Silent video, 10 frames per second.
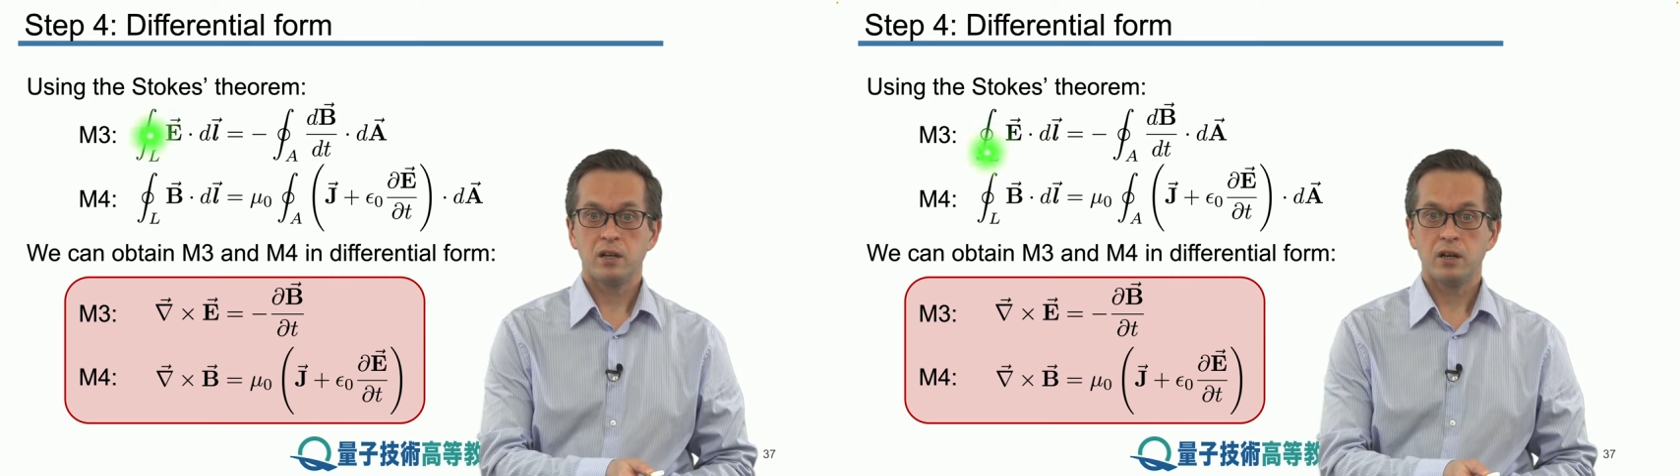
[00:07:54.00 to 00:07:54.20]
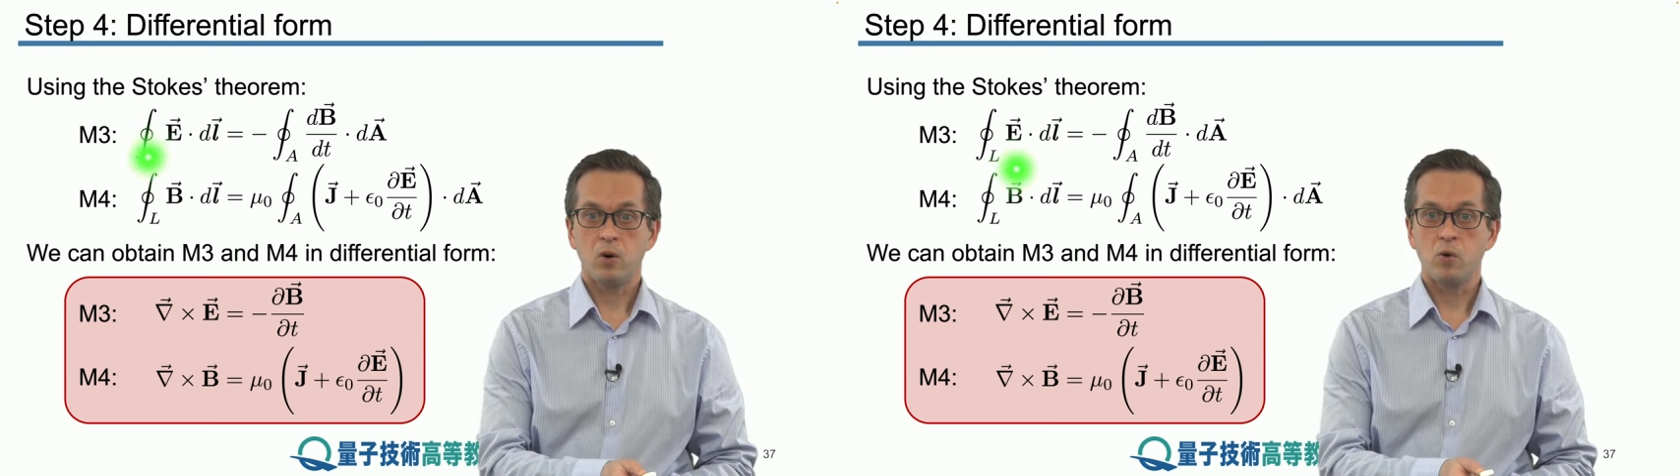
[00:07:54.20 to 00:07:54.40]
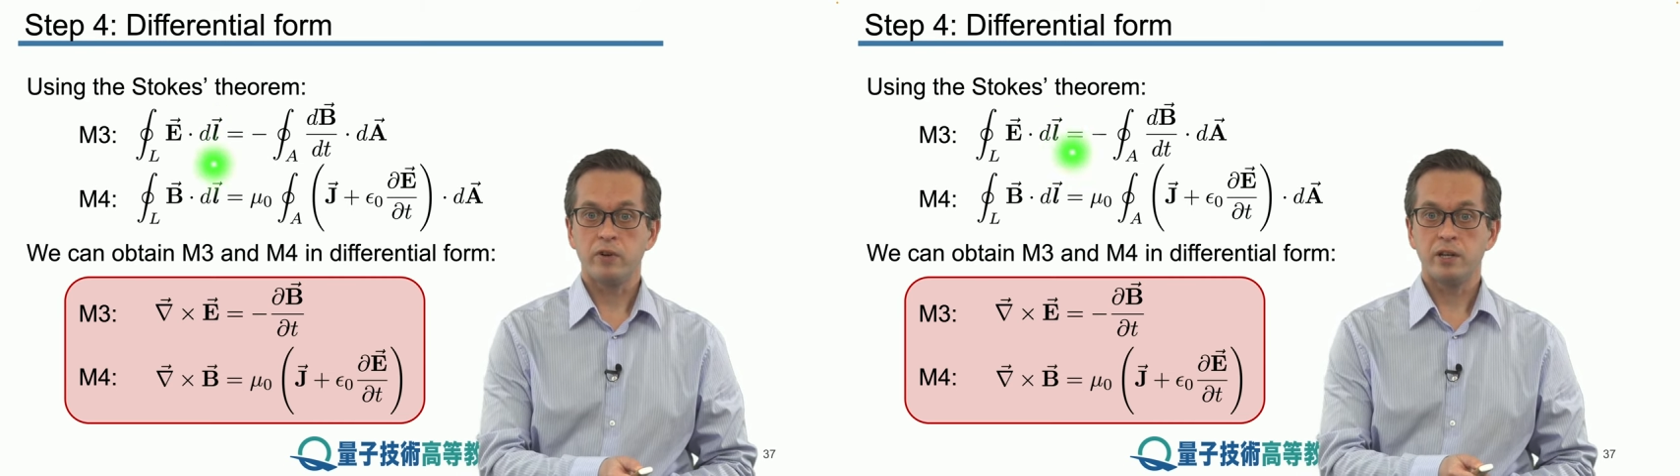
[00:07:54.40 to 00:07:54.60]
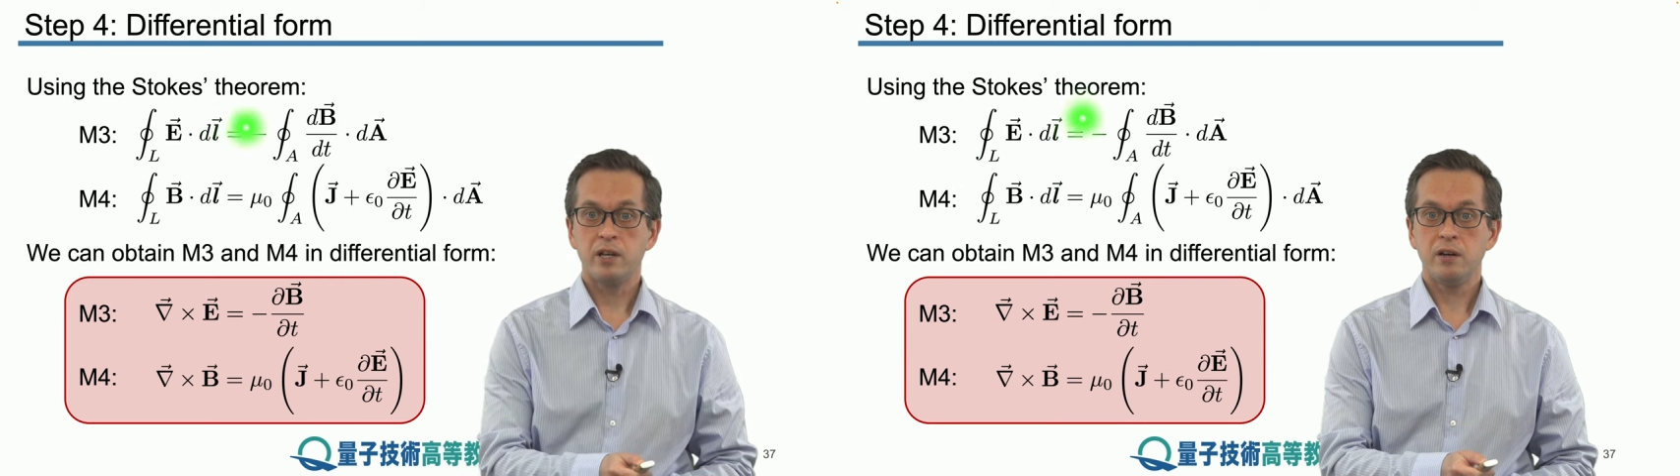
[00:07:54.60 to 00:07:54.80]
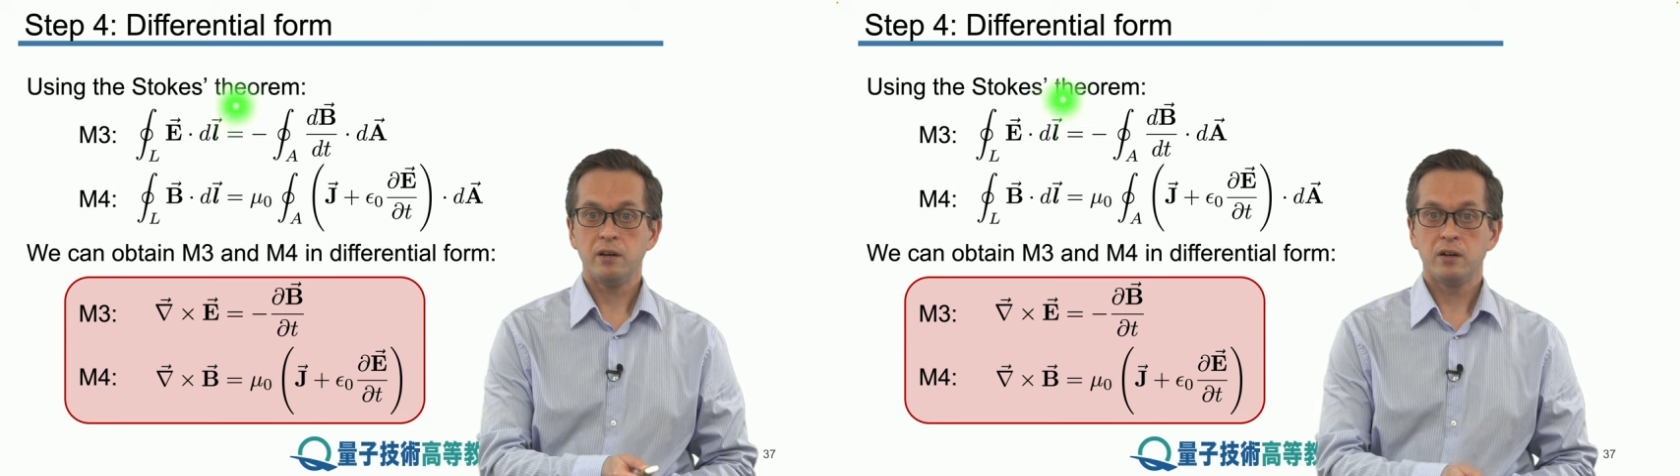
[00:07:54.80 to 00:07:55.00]
over
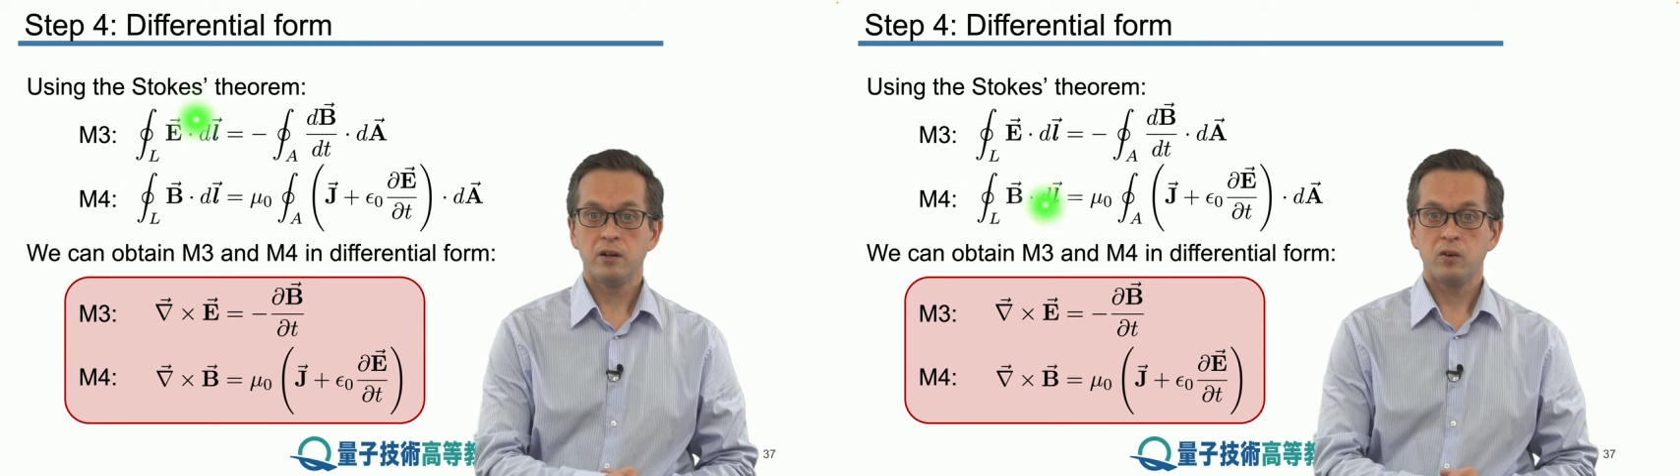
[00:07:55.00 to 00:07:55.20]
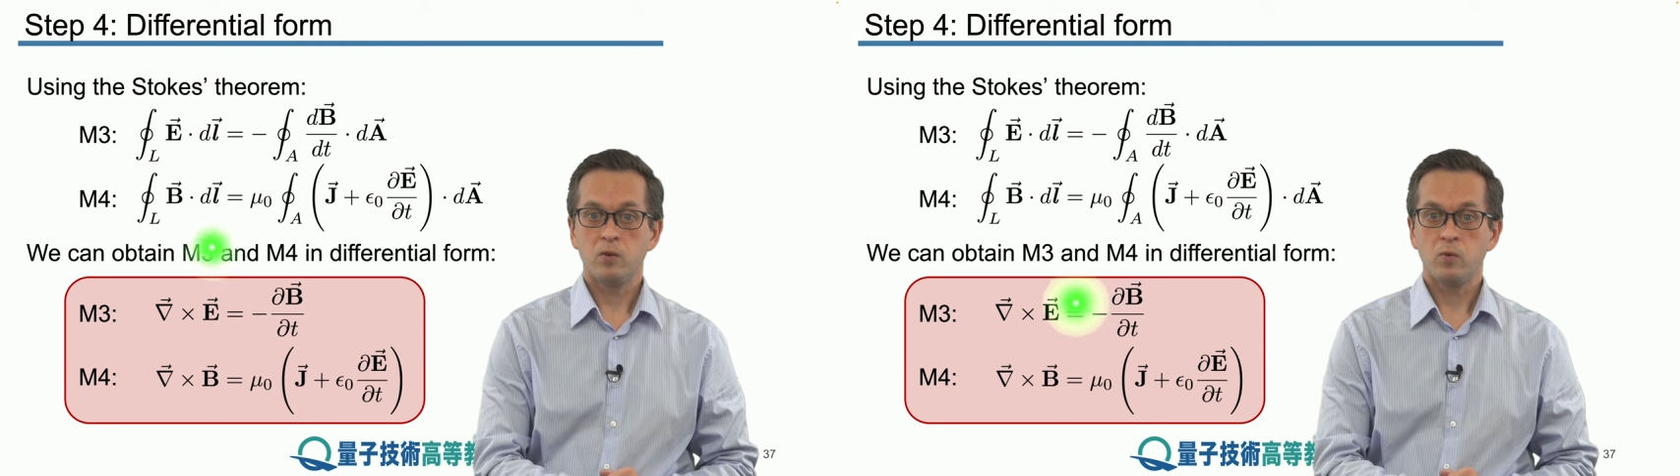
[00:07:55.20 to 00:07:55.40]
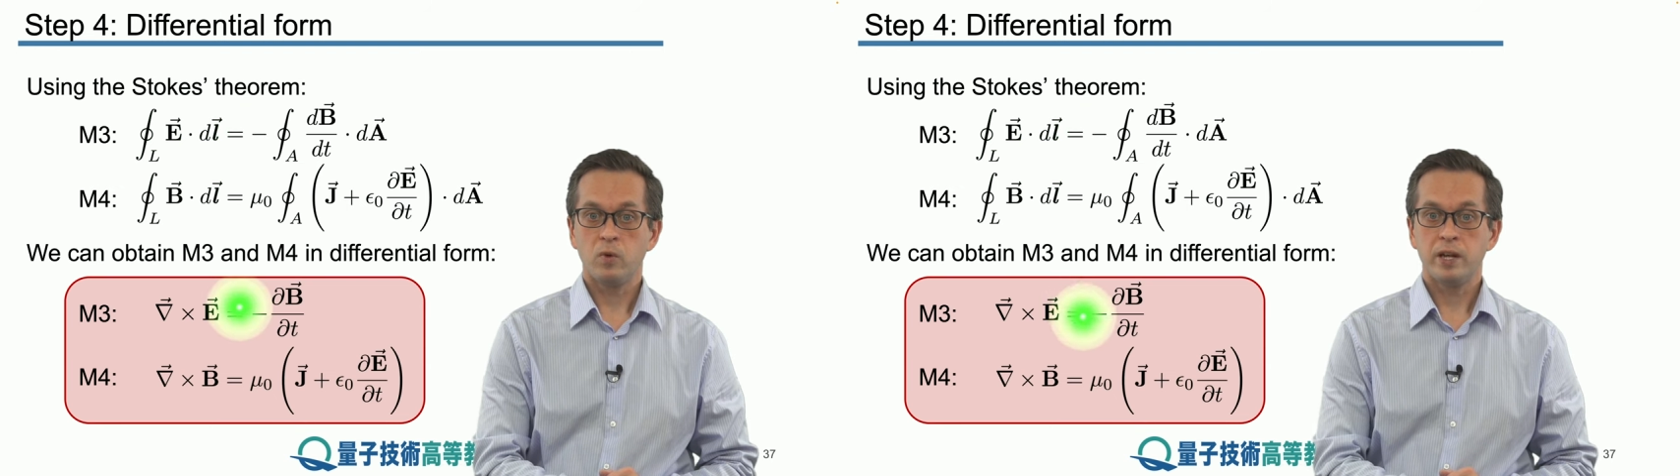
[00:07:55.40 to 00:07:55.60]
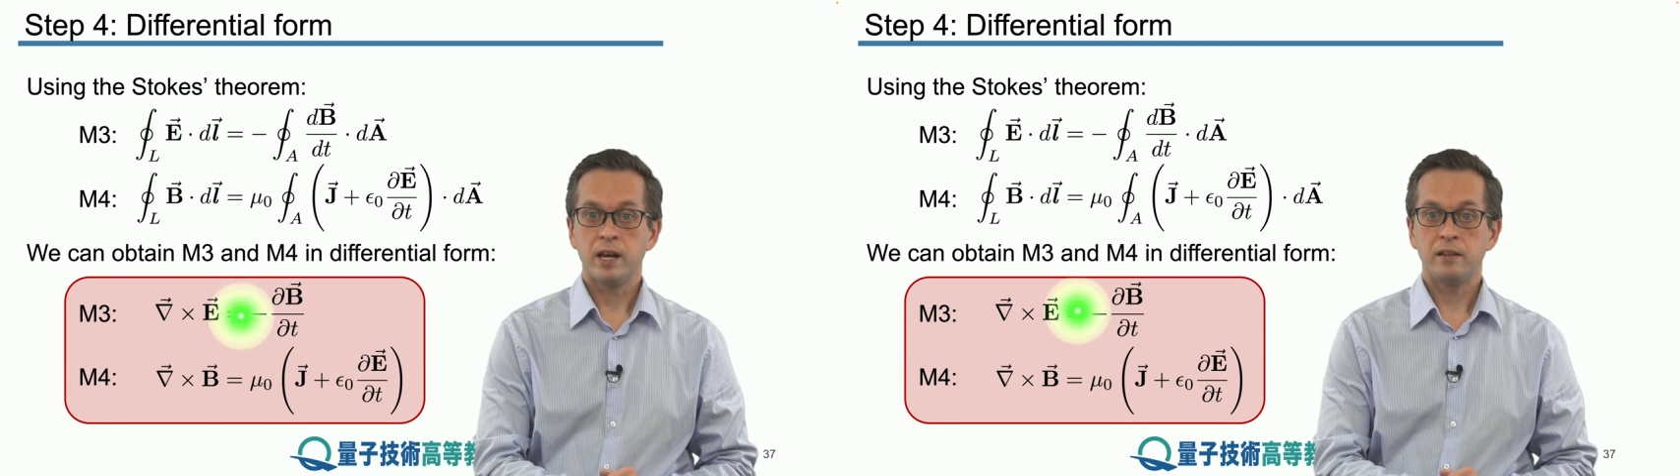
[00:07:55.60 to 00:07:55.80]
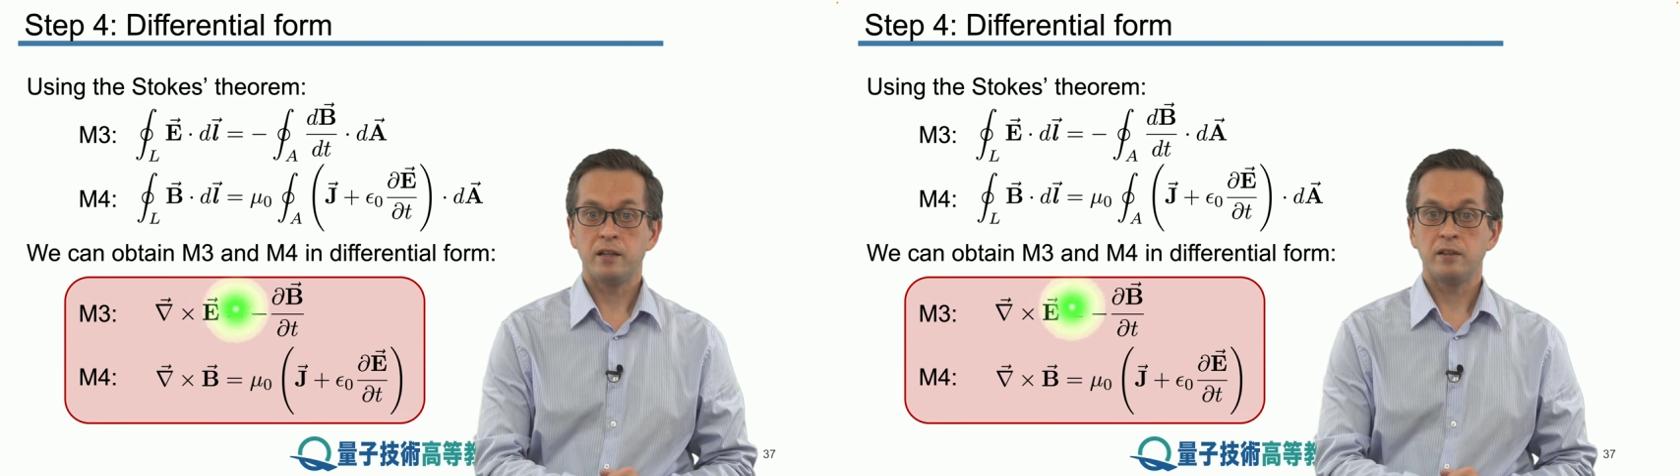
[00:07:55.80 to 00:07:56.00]
here, we
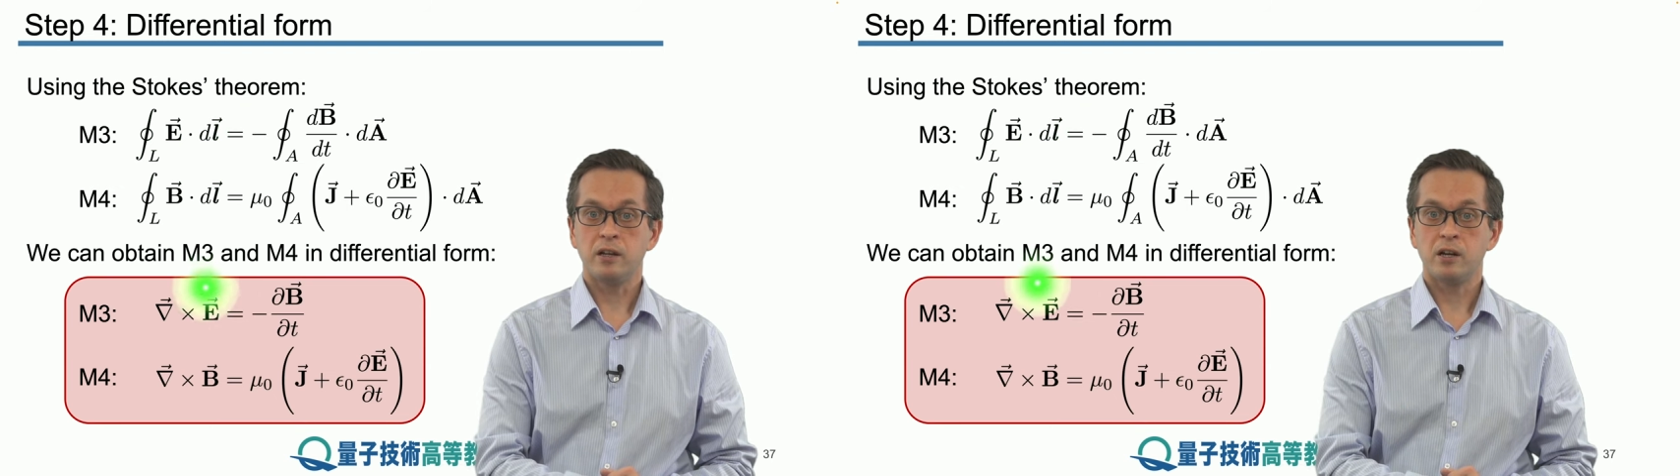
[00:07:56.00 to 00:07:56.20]
get that the